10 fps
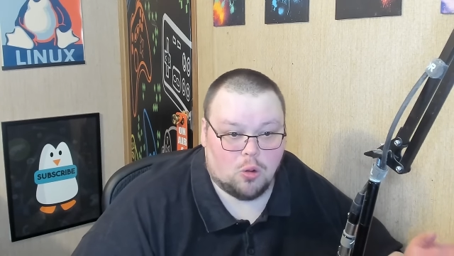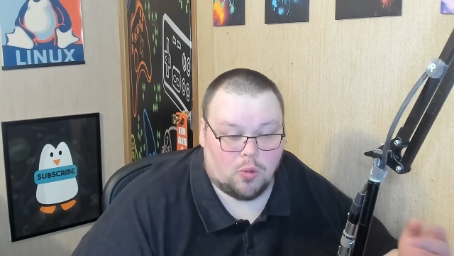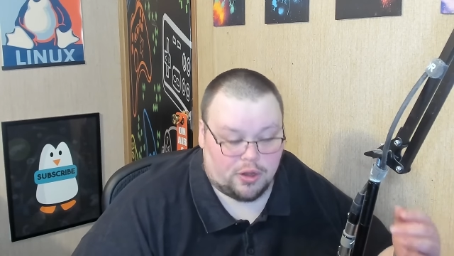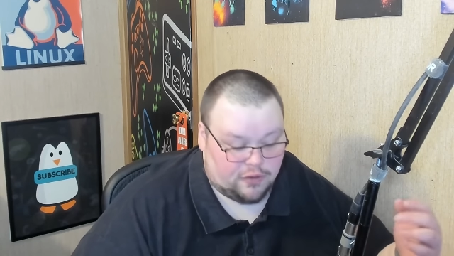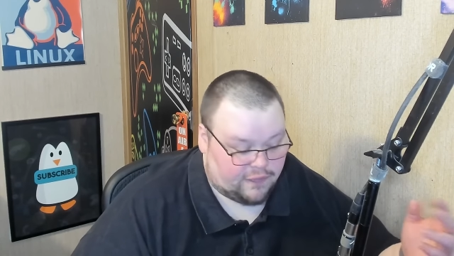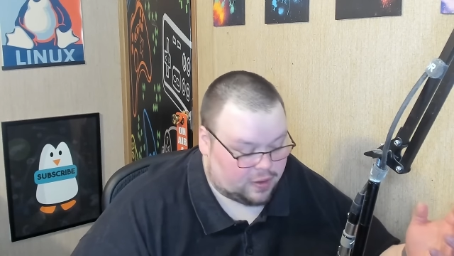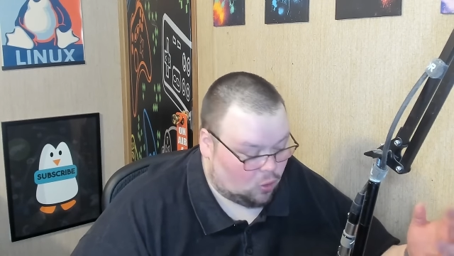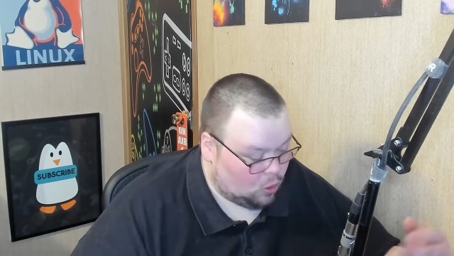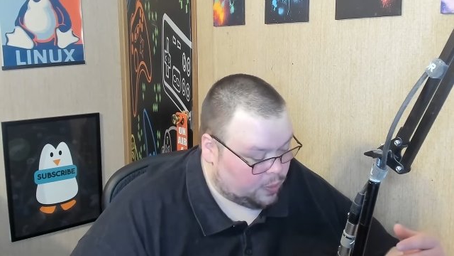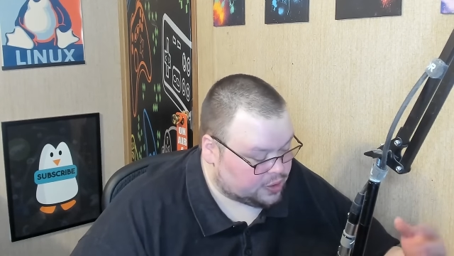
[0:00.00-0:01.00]
where you'll find a
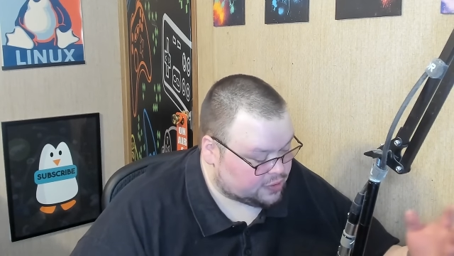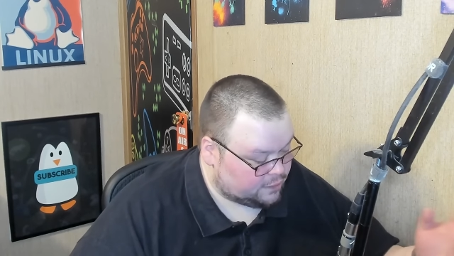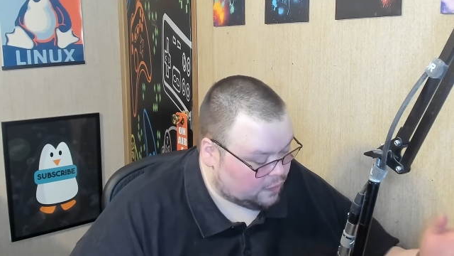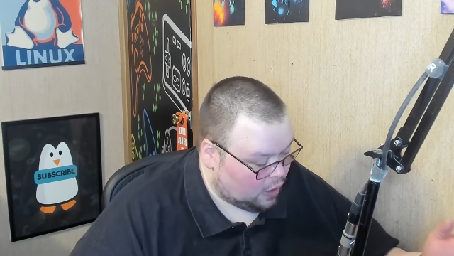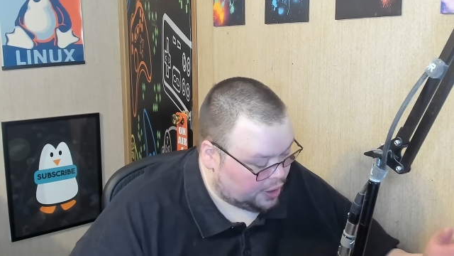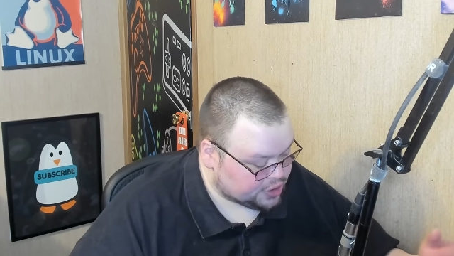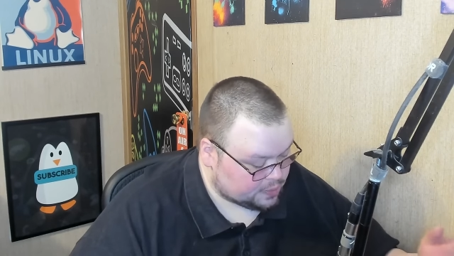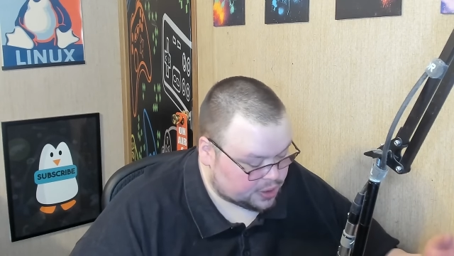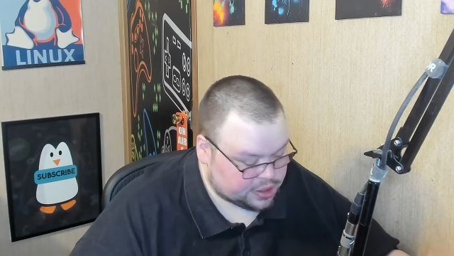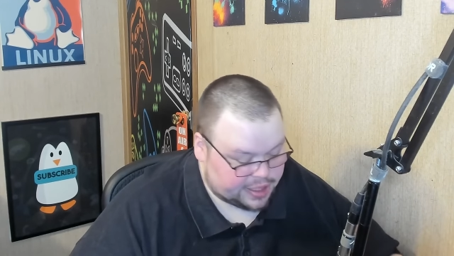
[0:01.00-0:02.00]
whole bunch of awesome
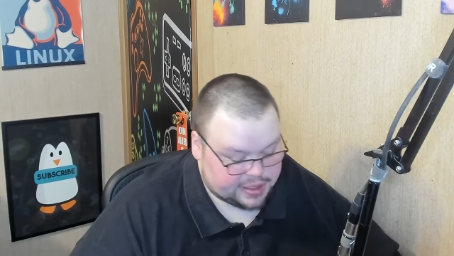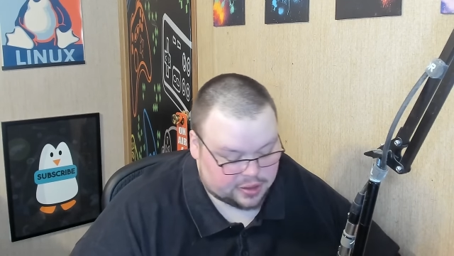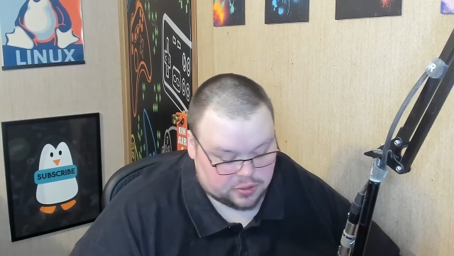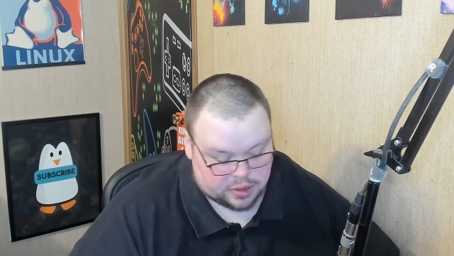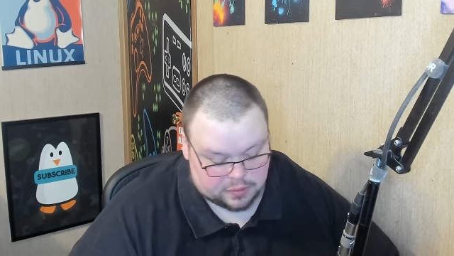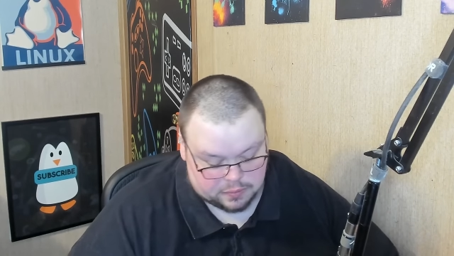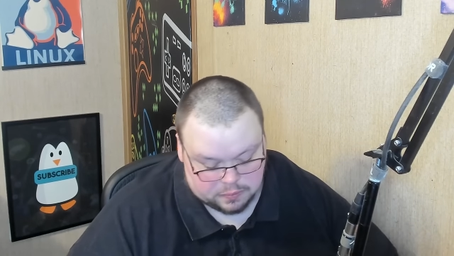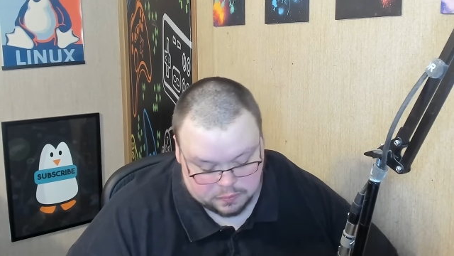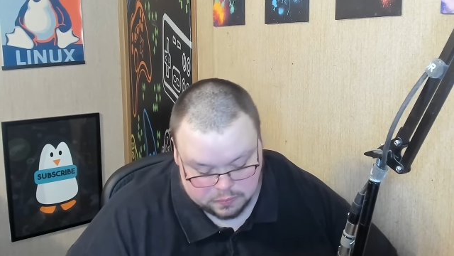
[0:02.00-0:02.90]
merchandise, including